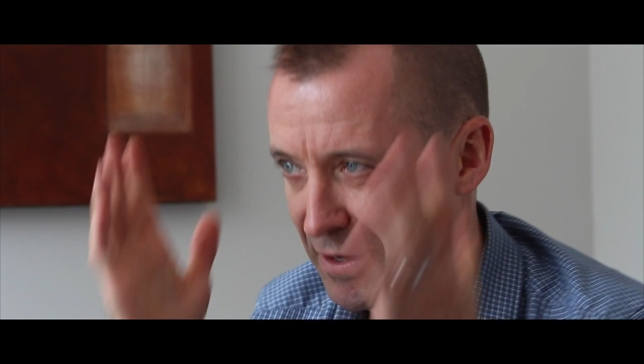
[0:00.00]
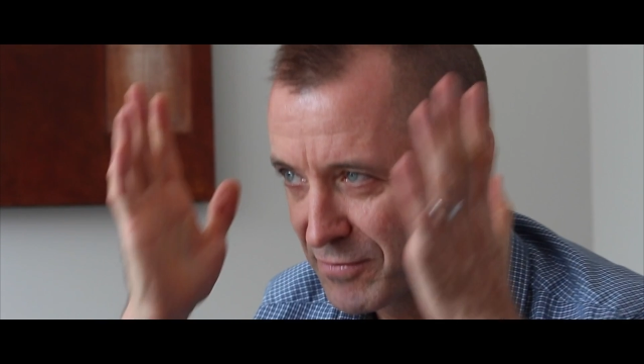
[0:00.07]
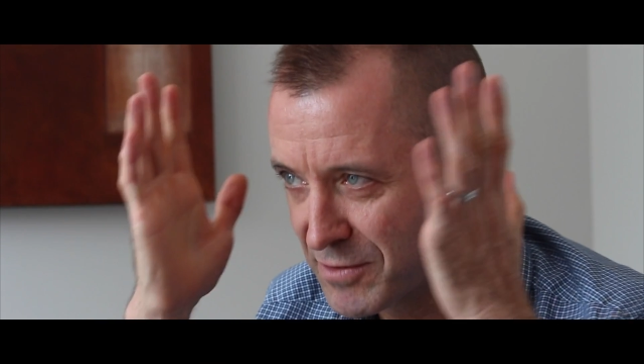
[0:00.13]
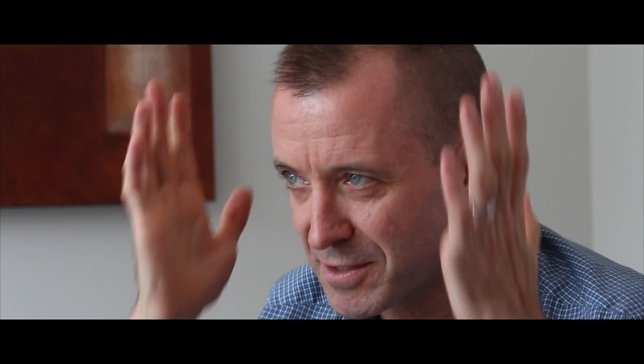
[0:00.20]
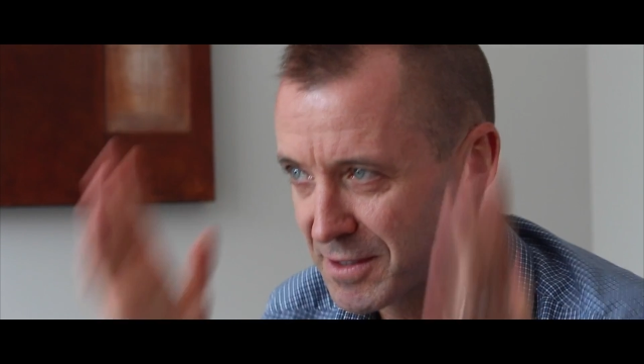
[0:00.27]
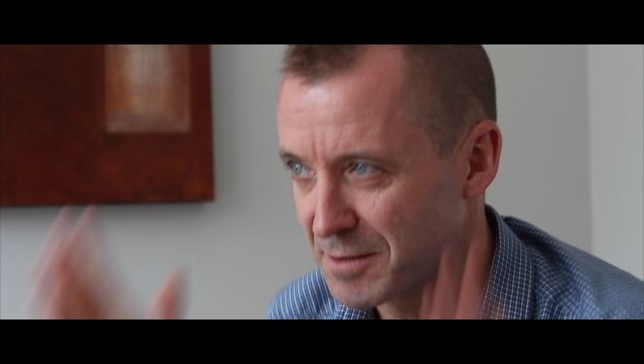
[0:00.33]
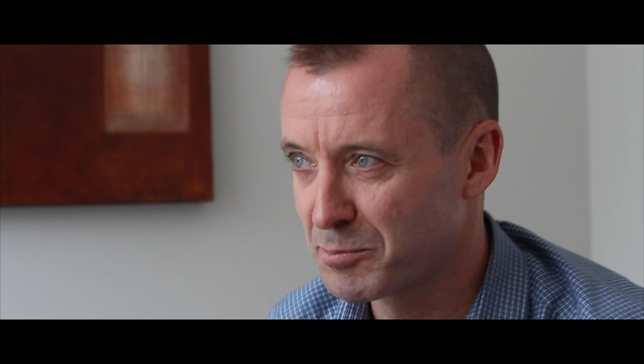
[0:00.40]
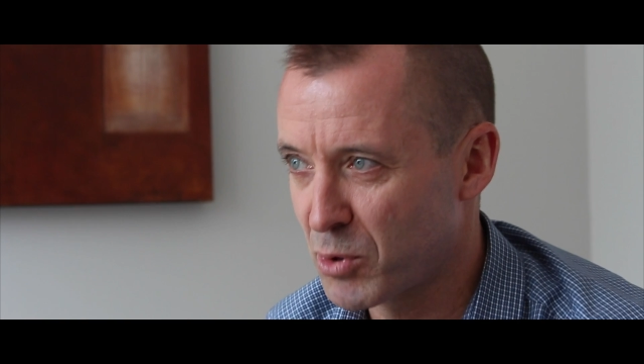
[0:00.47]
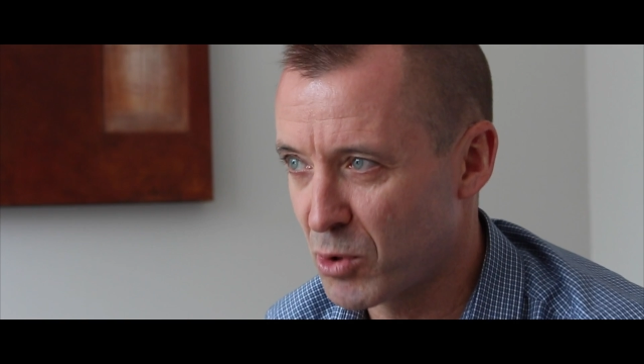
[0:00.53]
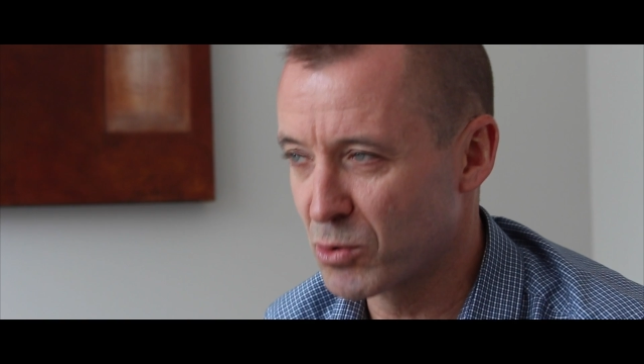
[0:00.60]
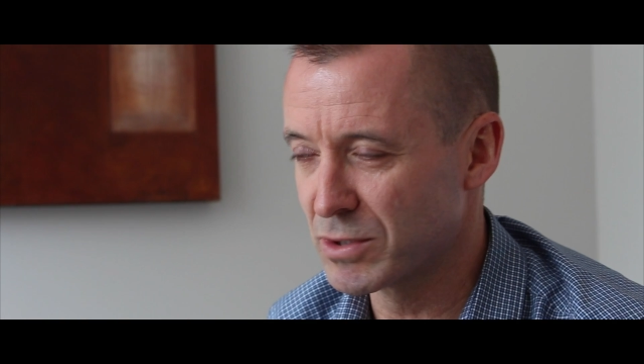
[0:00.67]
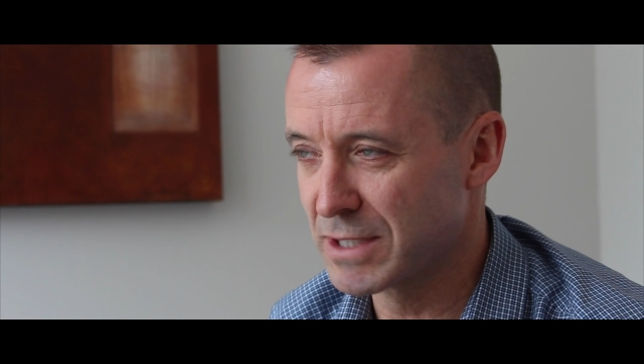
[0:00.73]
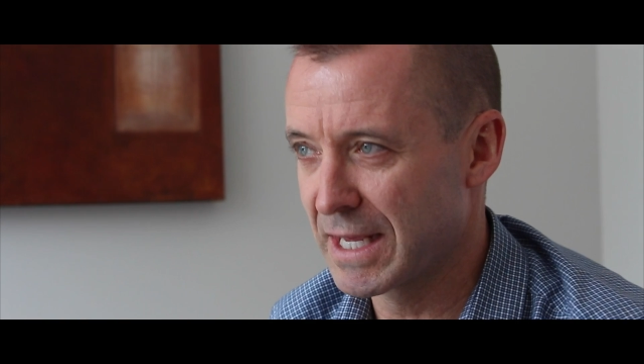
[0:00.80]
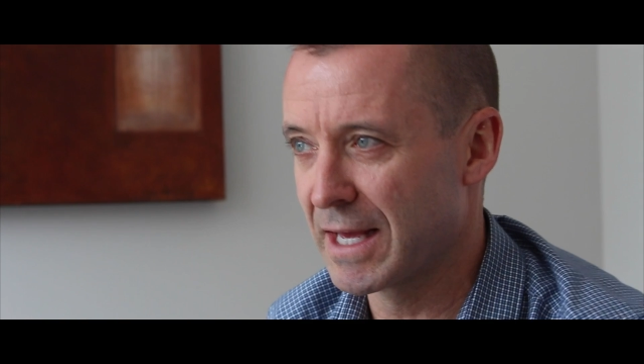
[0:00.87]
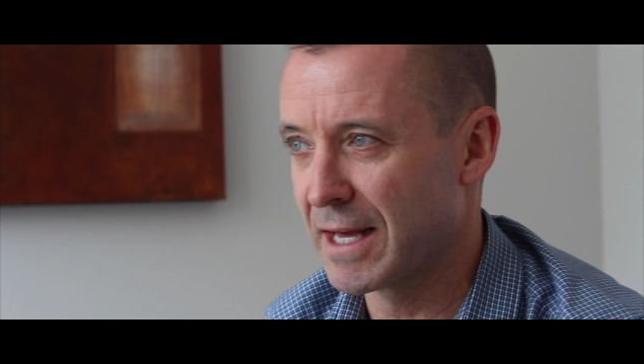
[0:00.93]
have to
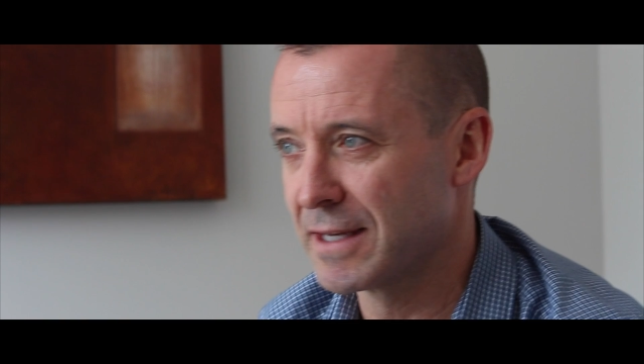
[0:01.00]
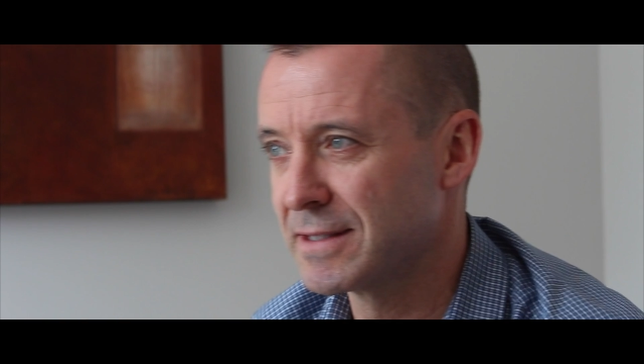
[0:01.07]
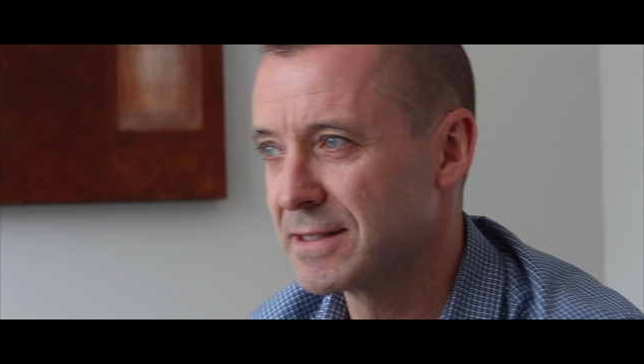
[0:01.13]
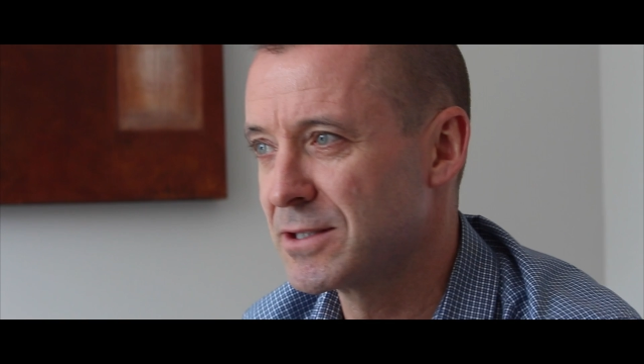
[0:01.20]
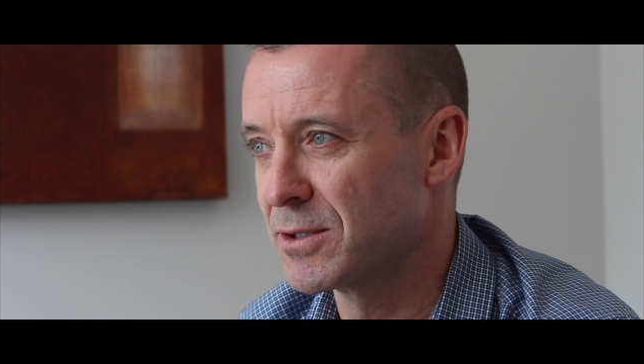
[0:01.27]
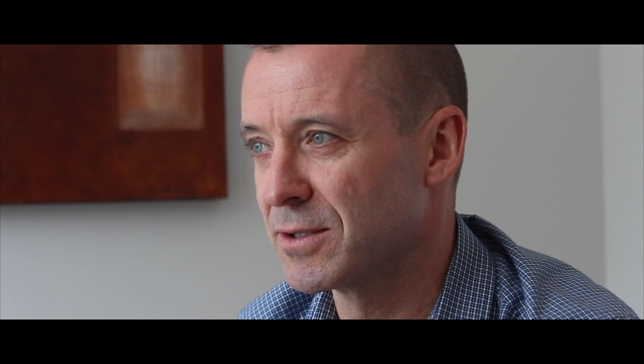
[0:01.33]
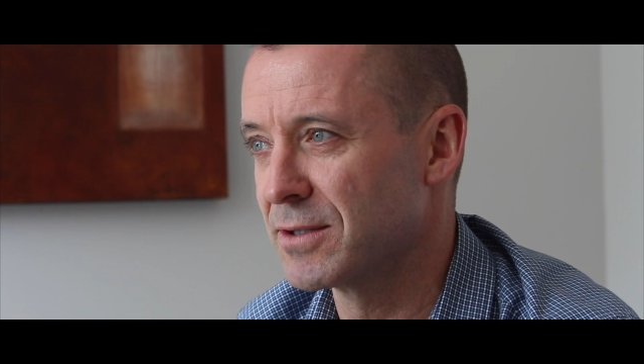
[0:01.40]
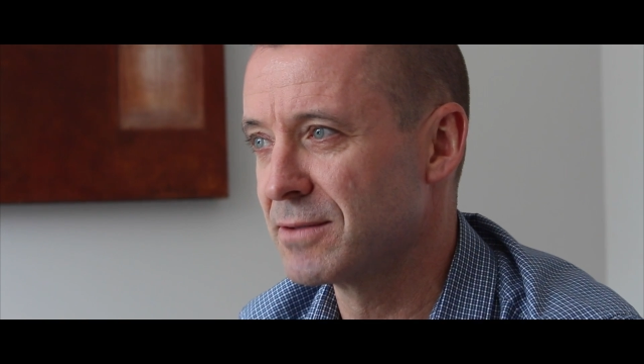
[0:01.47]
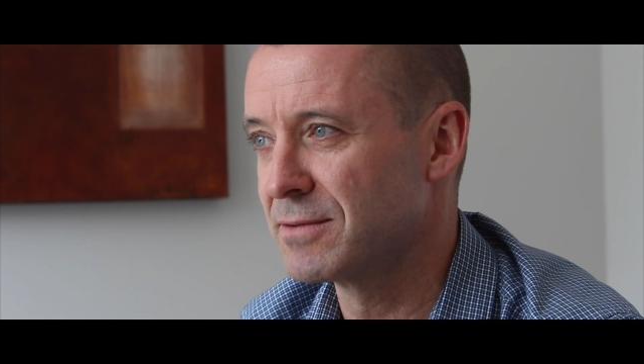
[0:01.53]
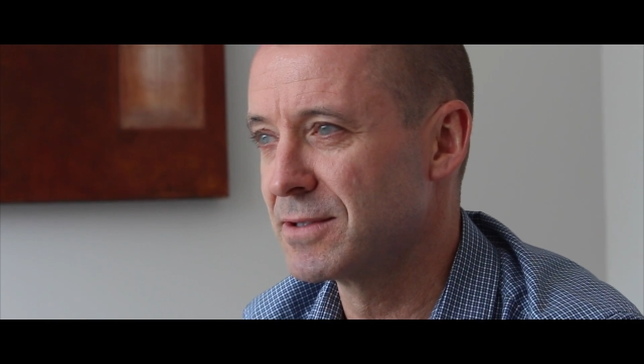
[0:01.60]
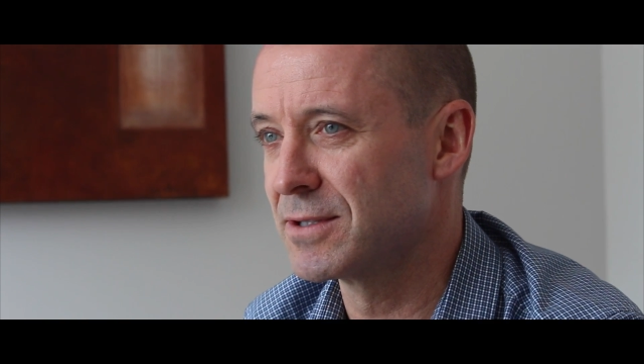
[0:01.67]
pull down to